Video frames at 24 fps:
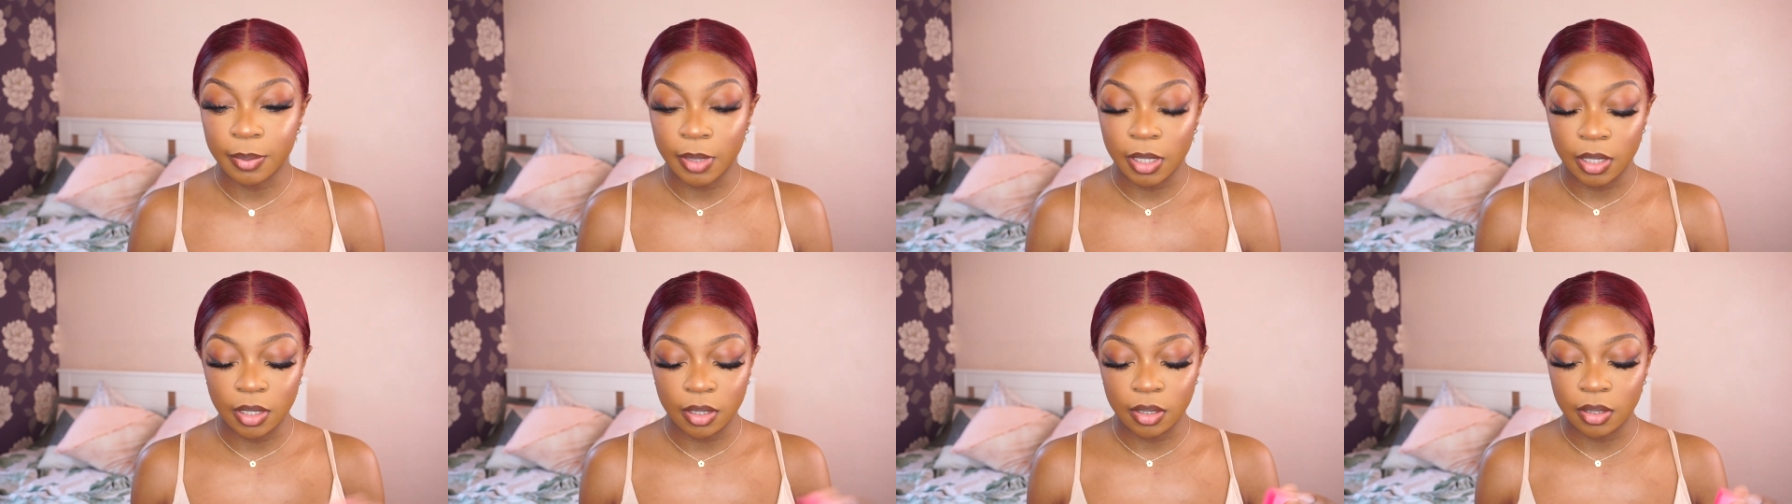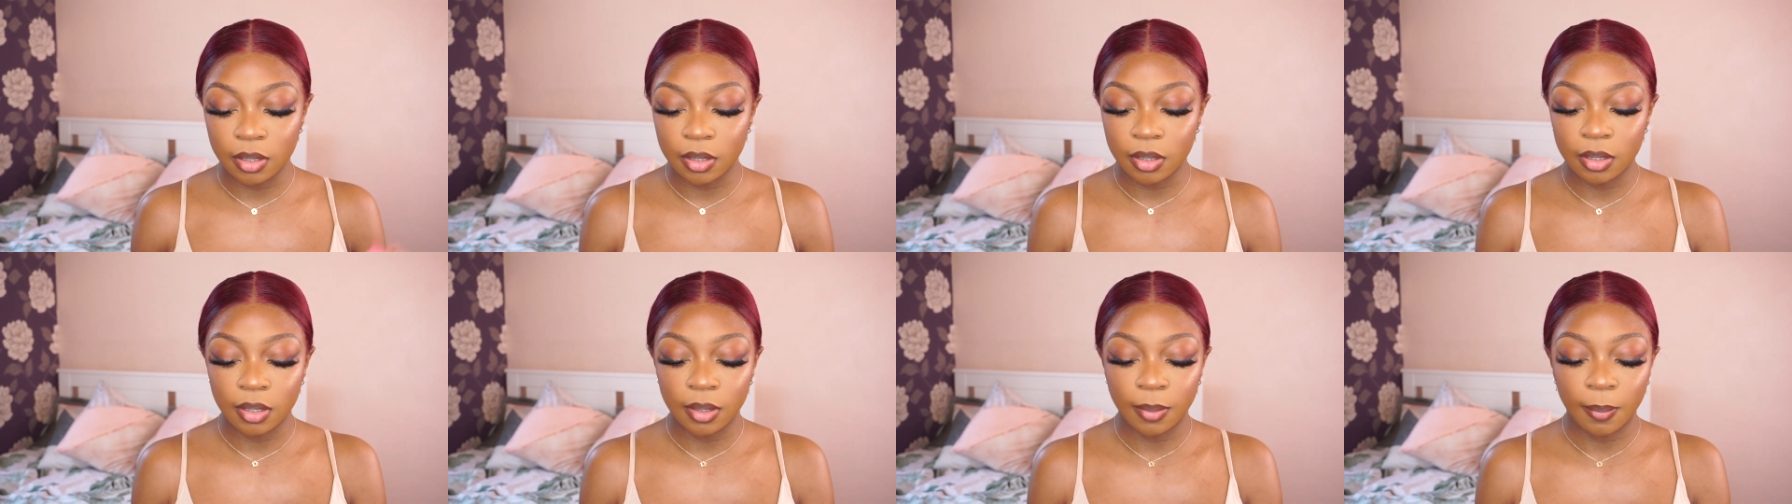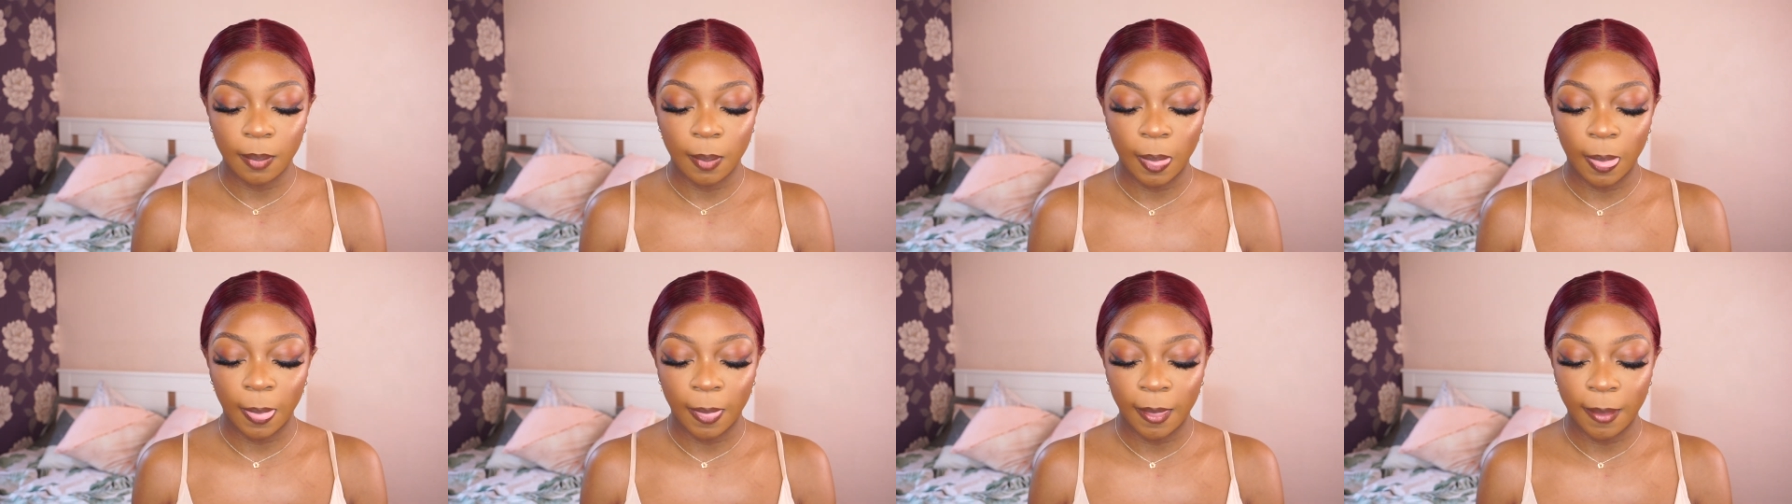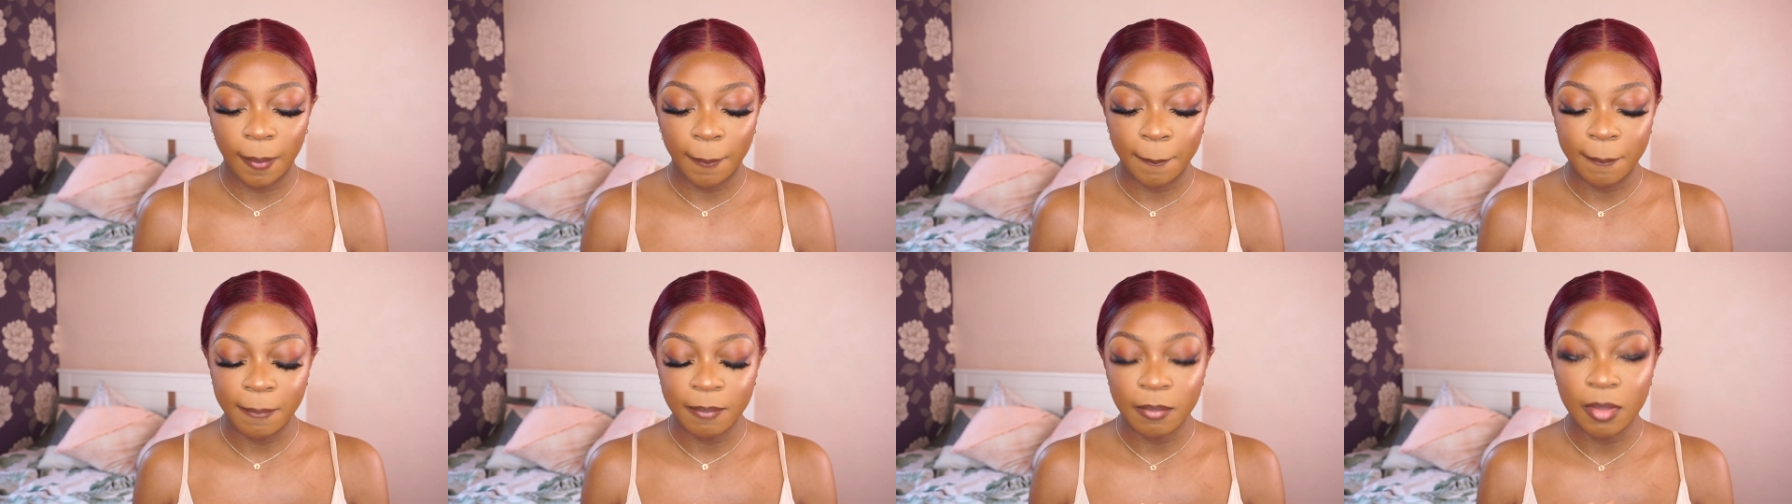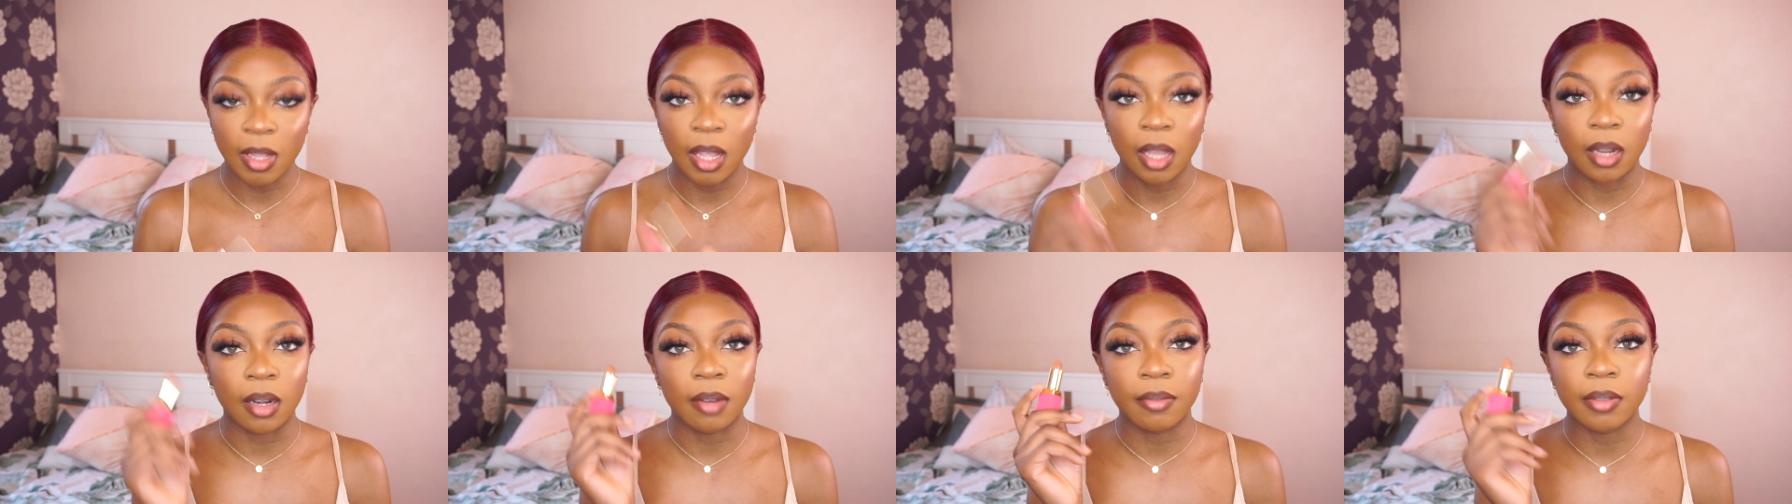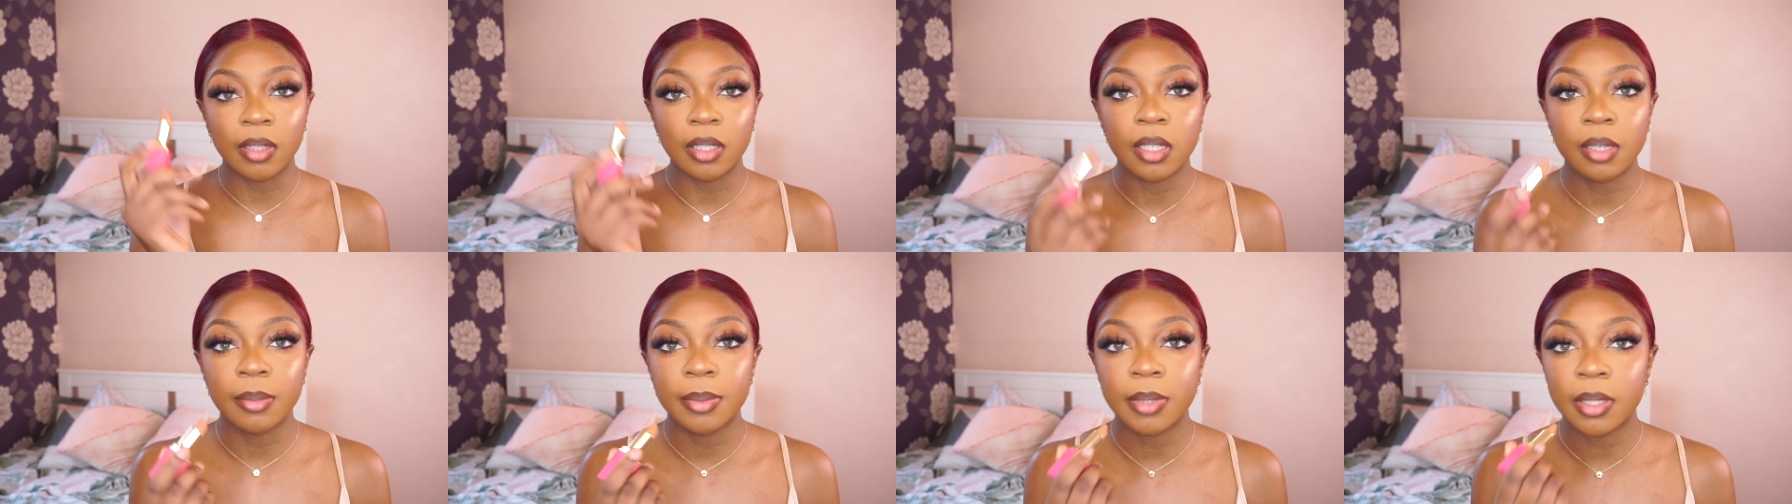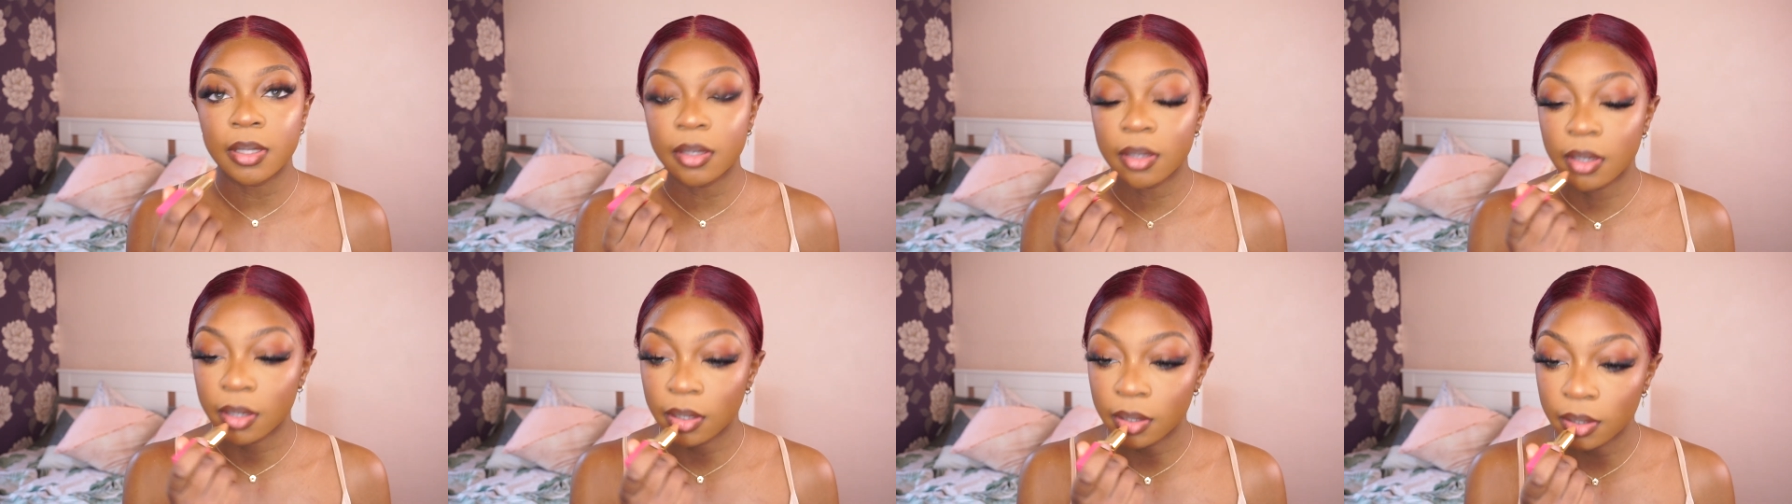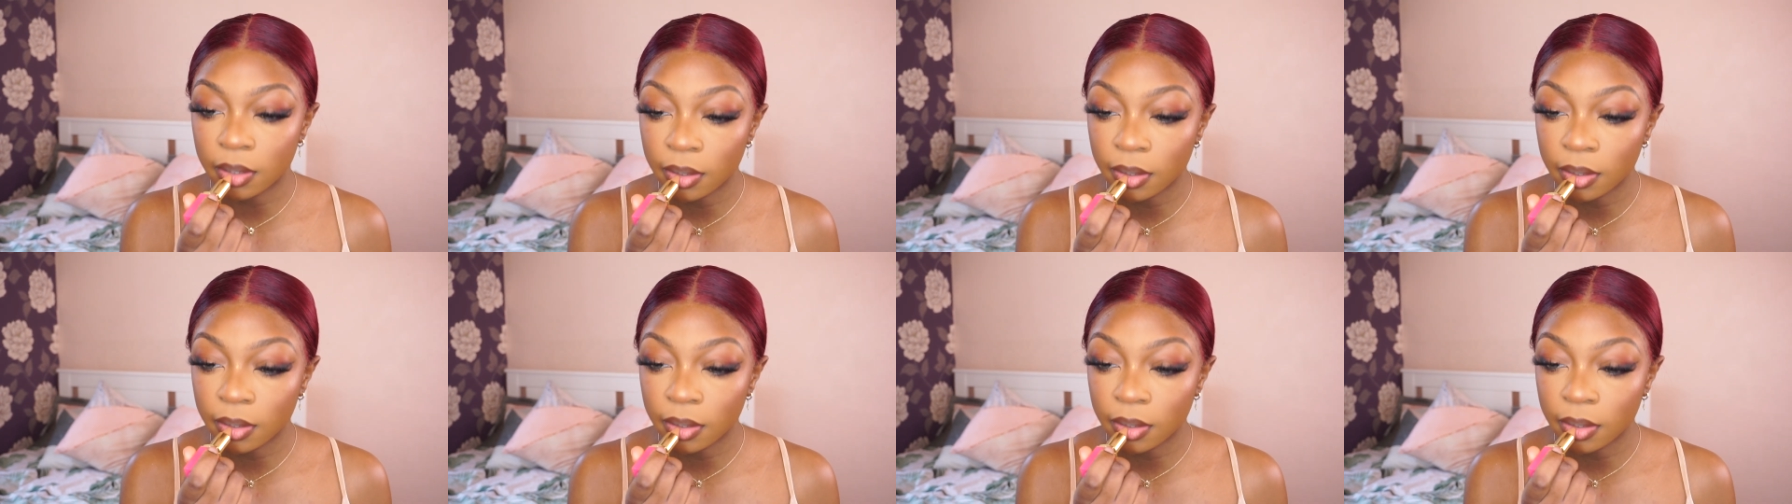Place. I love this lipstick.